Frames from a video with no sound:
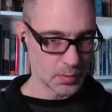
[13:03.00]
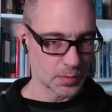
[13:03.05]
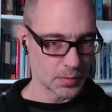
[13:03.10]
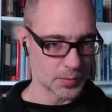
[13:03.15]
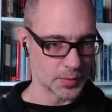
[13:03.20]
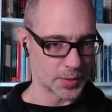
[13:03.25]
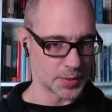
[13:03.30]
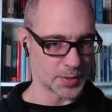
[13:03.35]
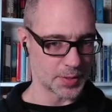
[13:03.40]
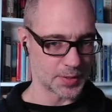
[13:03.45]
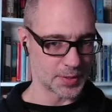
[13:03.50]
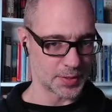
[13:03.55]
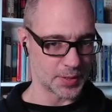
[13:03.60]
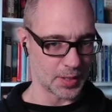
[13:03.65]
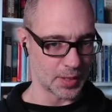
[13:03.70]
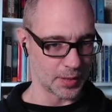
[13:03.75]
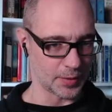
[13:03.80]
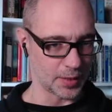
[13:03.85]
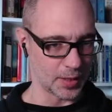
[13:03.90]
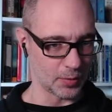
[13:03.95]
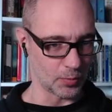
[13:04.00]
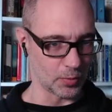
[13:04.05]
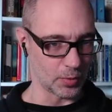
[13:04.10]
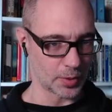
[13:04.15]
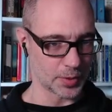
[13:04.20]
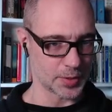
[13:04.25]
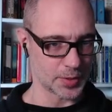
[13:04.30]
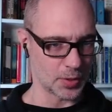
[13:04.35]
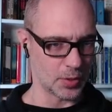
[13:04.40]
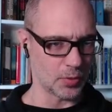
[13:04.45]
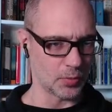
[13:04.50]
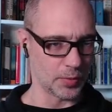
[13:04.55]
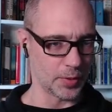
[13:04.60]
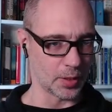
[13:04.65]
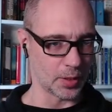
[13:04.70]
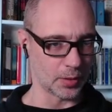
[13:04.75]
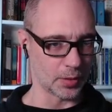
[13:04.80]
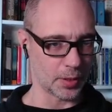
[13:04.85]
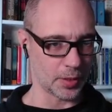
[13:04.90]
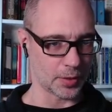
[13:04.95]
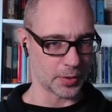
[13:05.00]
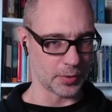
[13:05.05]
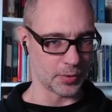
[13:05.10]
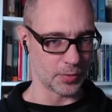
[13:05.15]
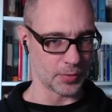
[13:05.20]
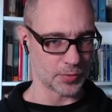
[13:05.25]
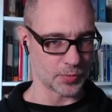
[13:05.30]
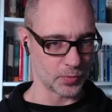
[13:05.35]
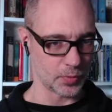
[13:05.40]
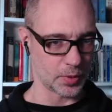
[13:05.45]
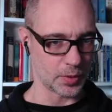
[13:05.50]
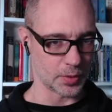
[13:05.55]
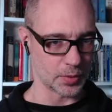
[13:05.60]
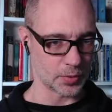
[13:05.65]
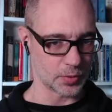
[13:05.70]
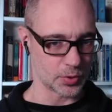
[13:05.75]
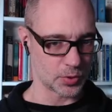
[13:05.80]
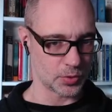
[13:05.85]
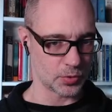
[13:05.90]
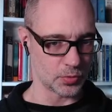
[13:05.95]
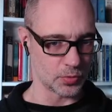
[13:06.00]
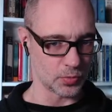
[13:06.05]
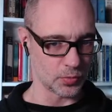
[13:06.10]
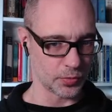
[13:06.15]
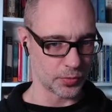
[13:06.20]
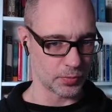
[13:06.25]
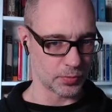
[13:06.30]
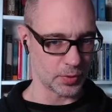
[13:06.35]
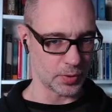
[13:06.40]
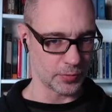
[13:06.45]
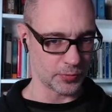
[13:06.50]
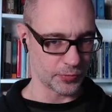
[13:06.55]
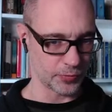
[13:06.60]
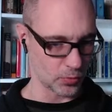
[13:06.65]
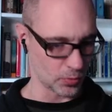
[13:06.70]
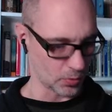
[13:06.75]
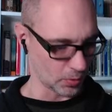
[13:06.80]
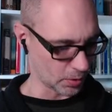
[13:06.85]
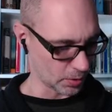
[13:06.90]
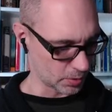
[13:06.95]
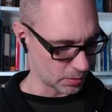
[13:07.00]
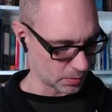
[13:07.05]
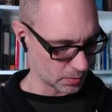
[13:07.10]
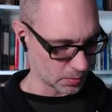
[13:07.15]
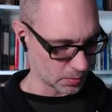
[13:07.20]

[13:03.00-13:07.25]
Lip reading: Just to see how that works. Oh yeah, a lot of cures. 1, 2, 3, 4.